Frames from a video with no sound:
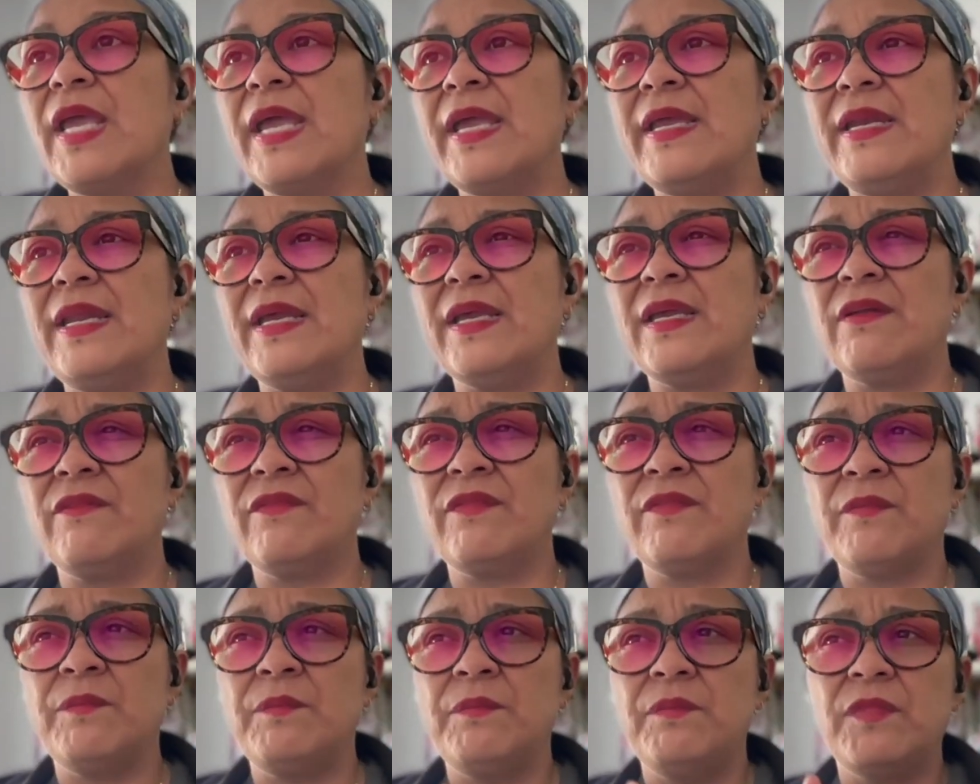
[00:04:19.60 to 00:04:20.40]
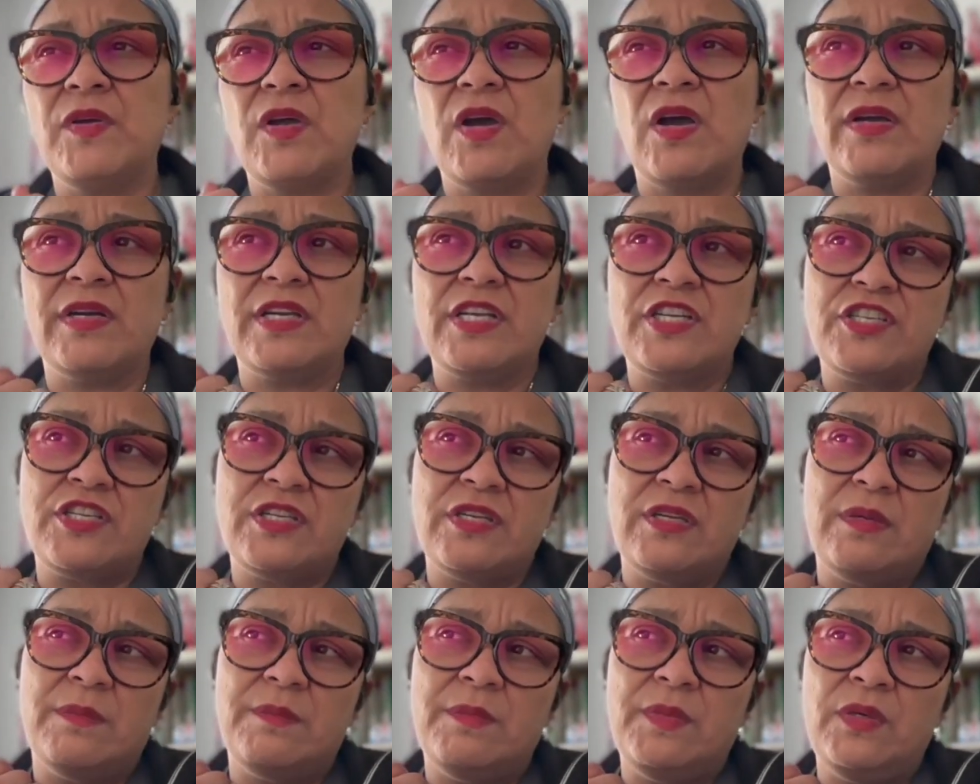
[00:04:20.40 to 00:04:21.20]
Okay, negative
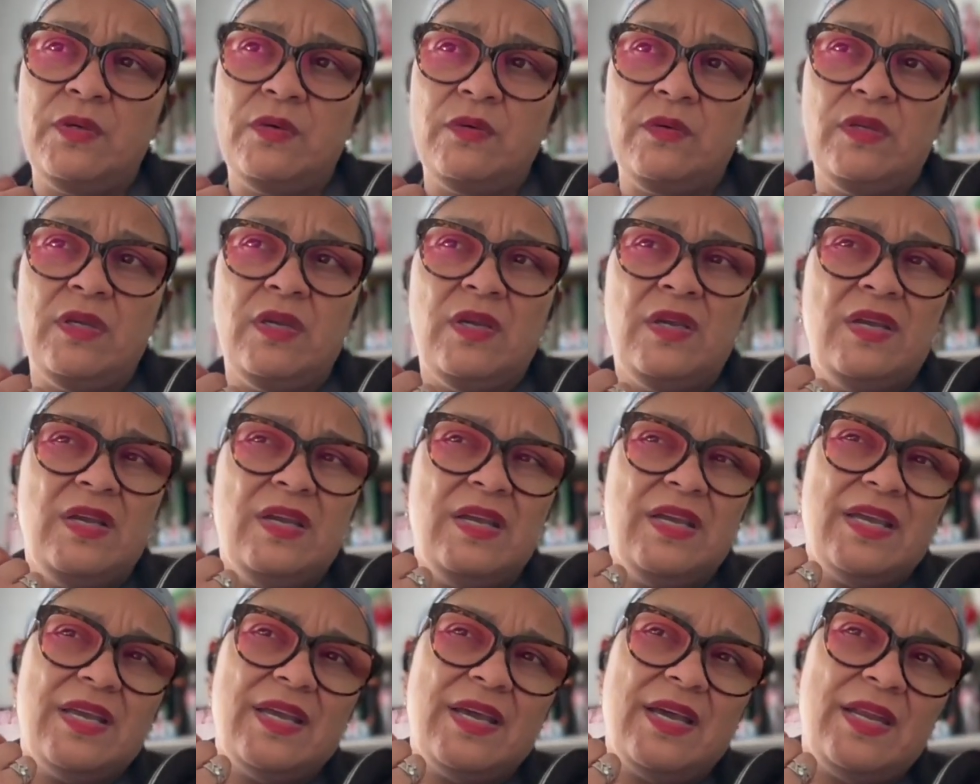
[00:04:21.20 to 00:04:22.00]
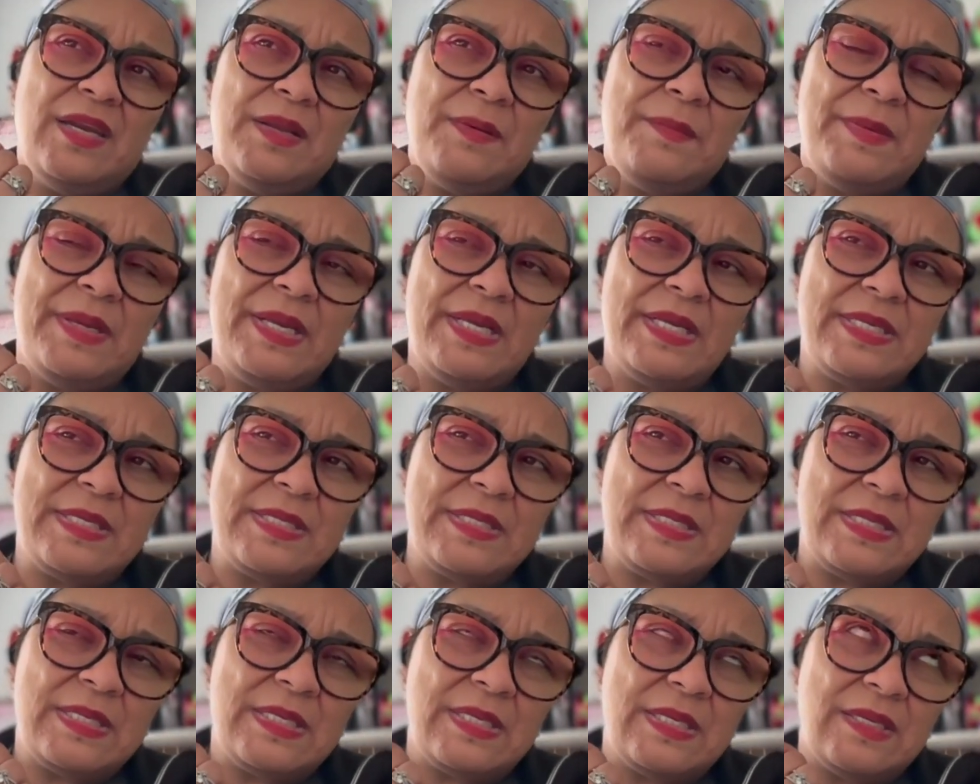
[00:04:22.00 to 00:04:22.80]
cognition and mood kind of
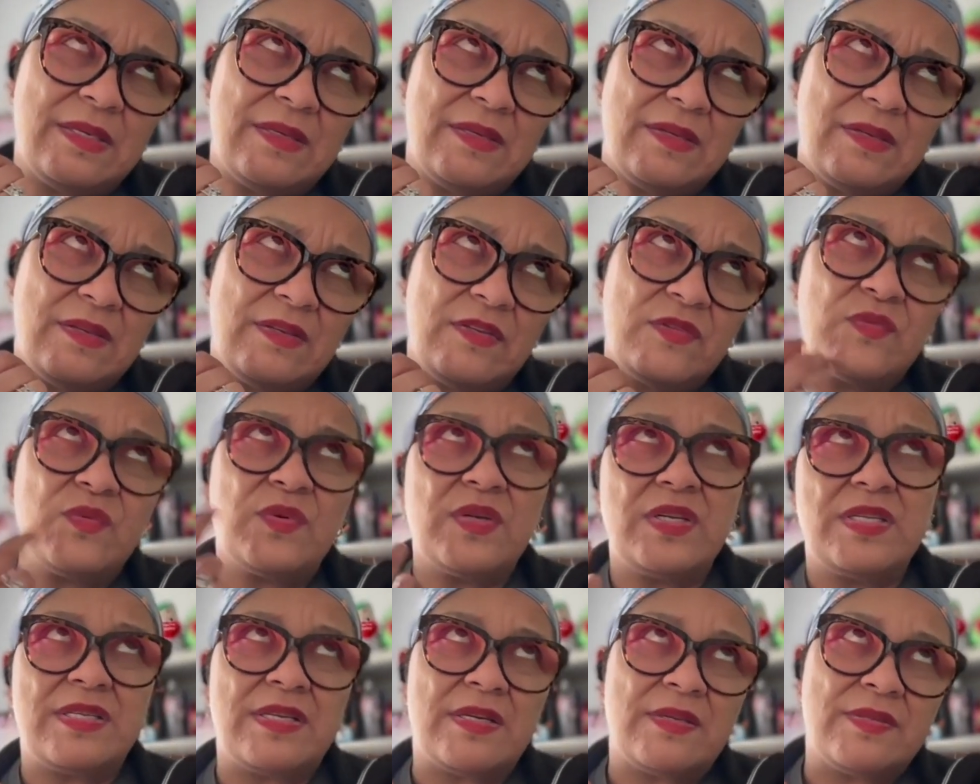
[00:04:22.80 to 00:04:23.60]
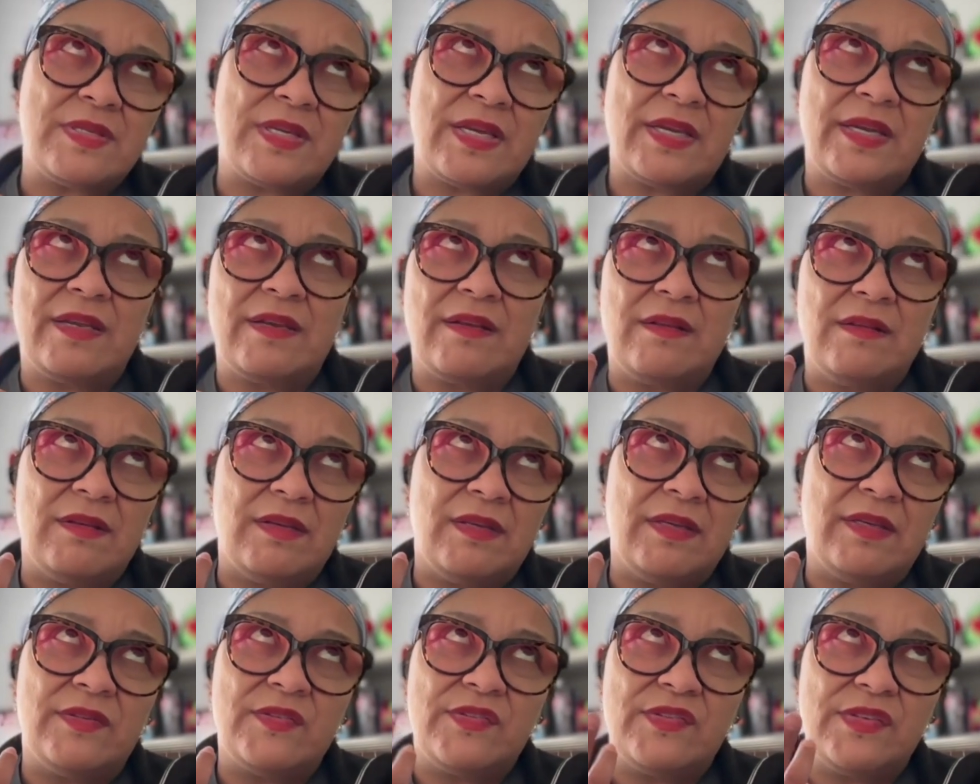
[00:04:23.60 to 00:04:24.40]
makes is what it sounds like.
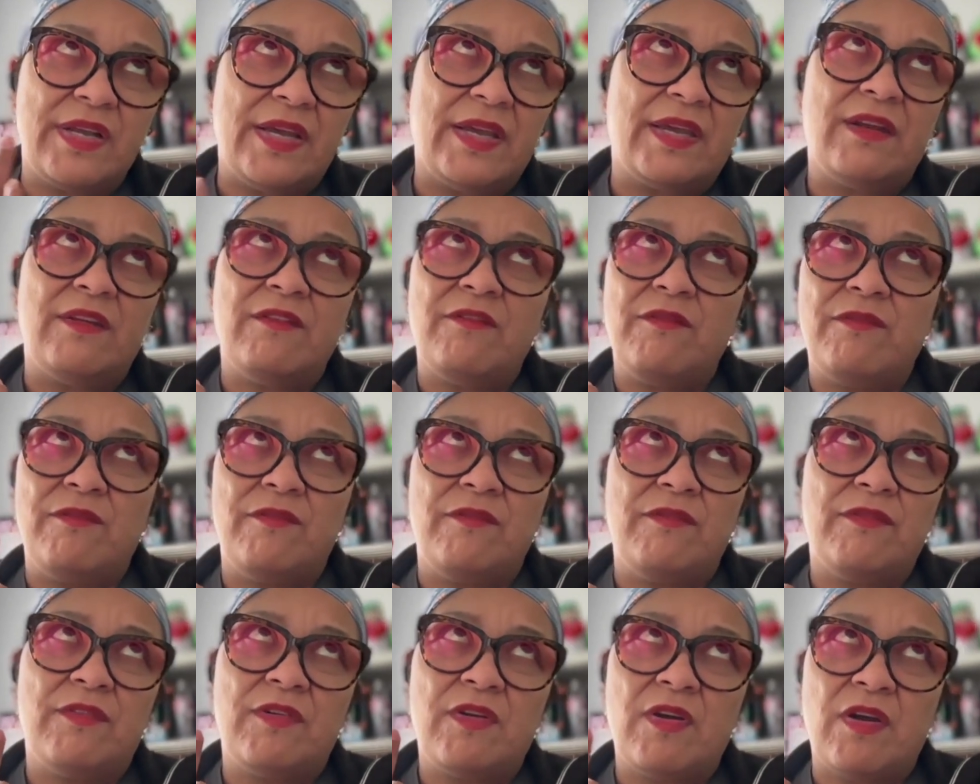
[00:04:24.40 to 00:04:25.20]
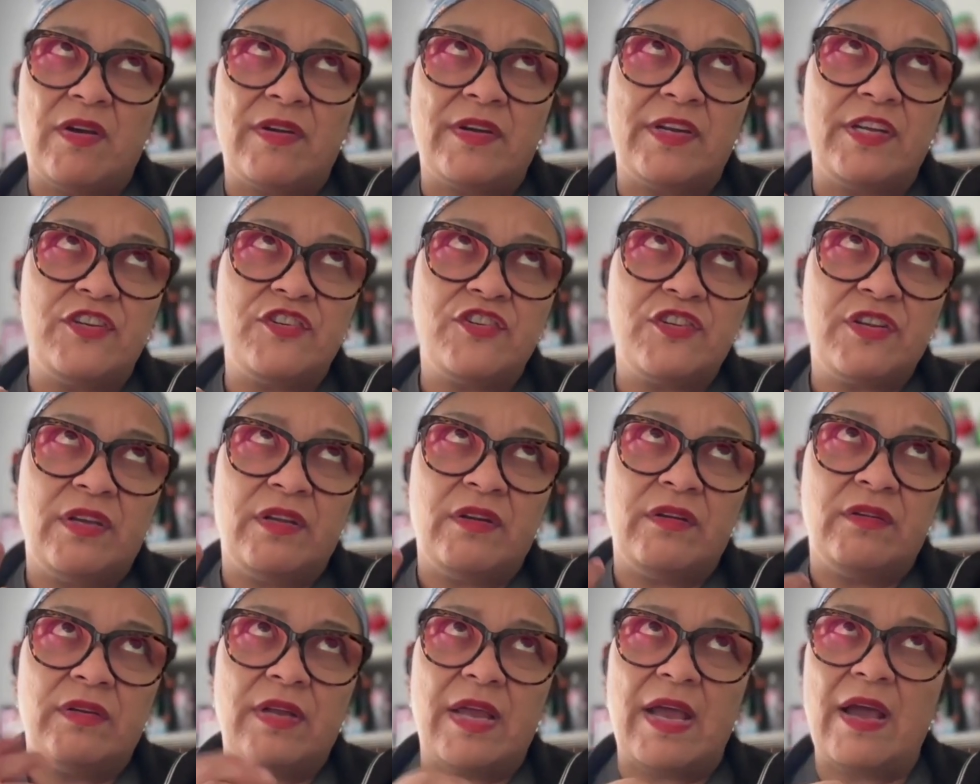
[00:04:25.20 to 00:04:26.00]
It's negative
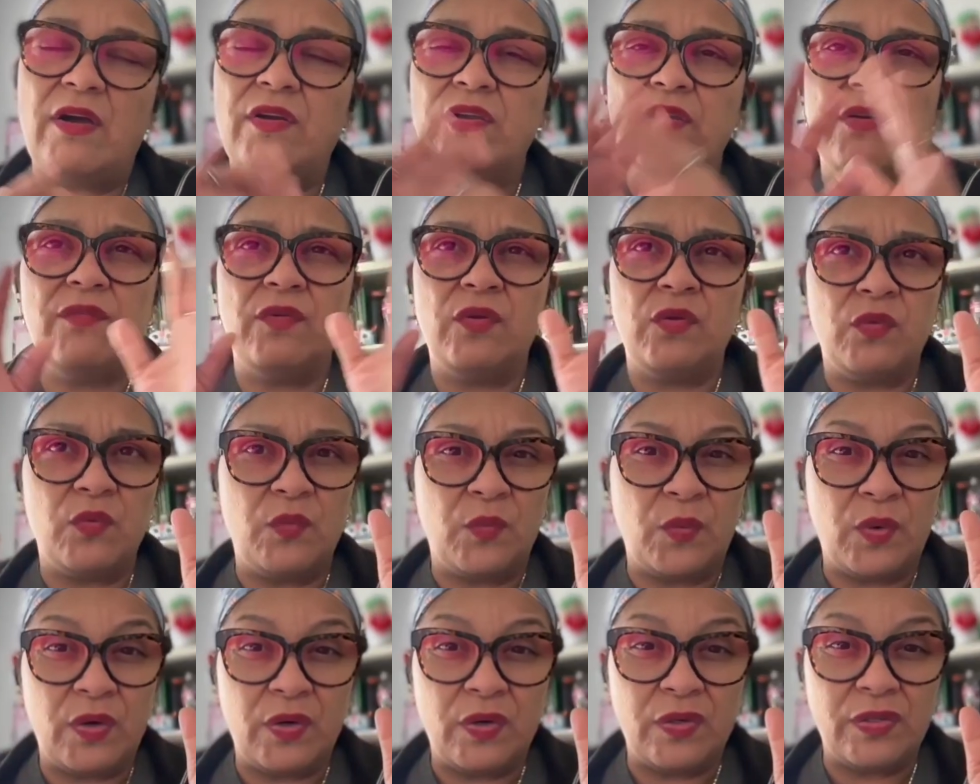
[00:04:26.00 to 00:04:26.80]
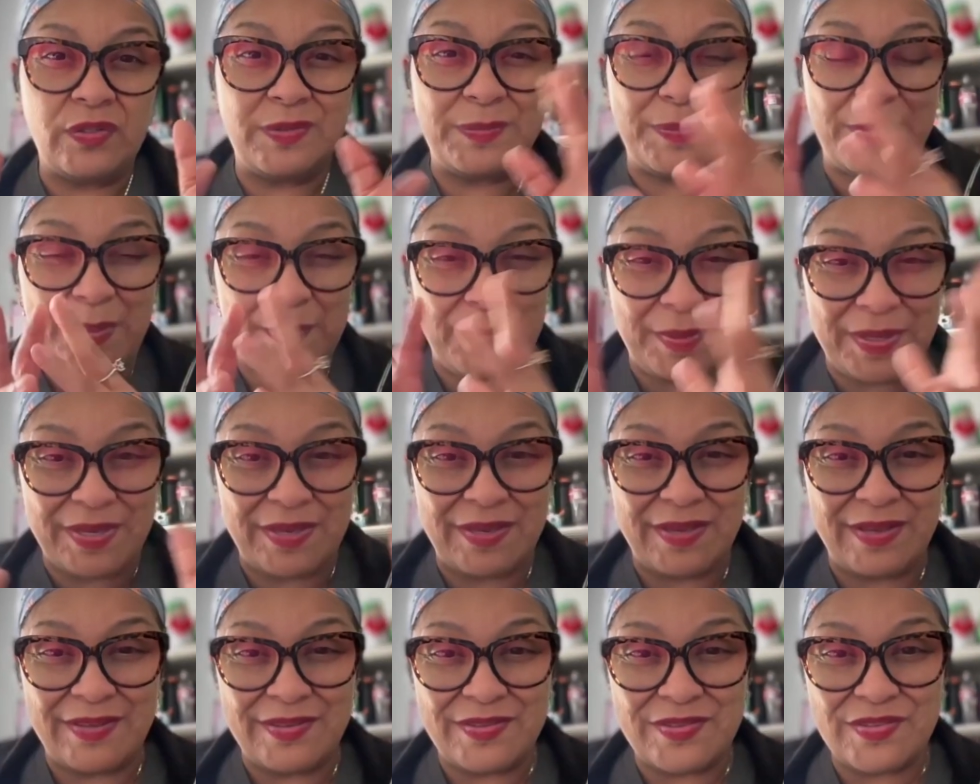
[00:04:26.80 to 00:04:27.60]
cognition, how you view the world.
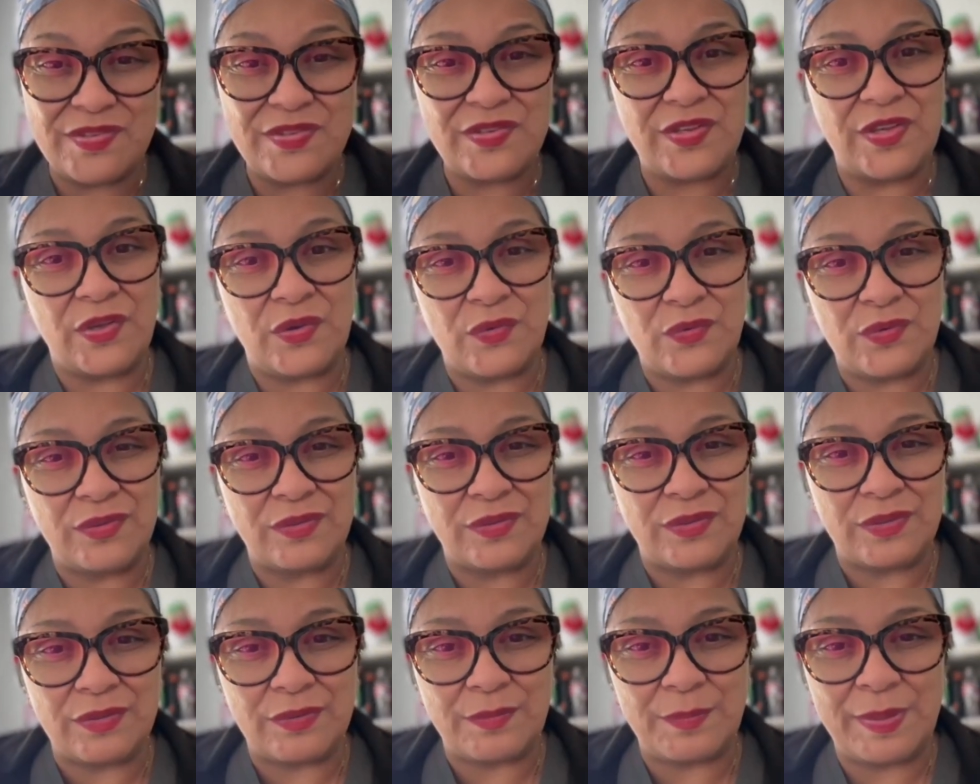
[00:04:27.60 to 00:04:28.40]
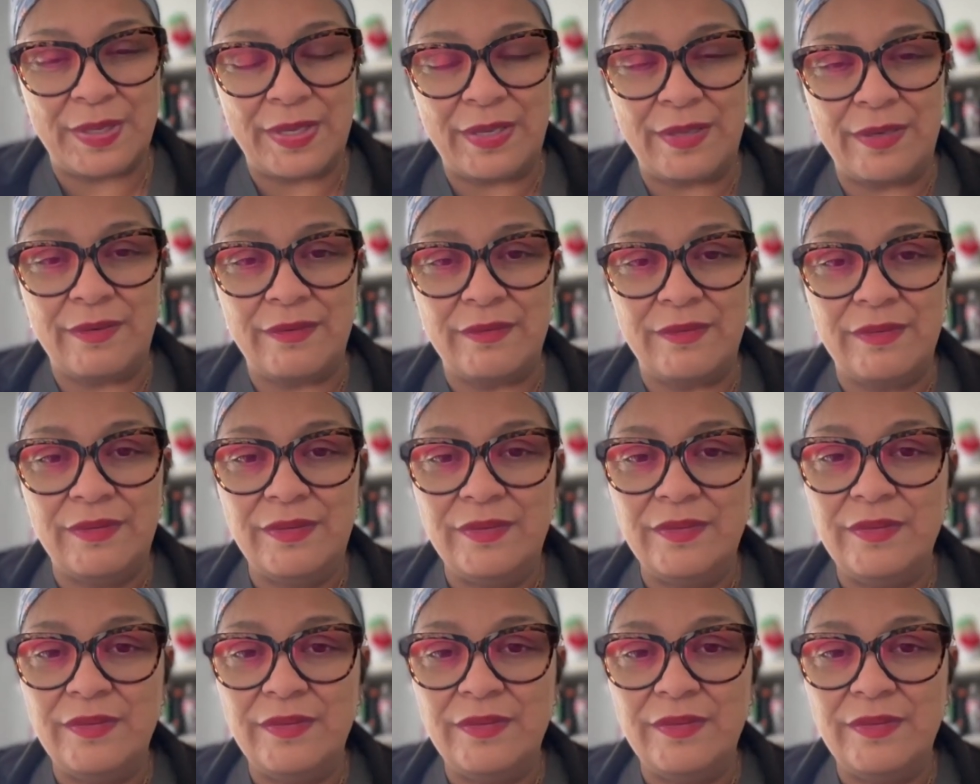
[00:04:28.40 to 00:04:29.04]
Maybe it's skewed a little bit.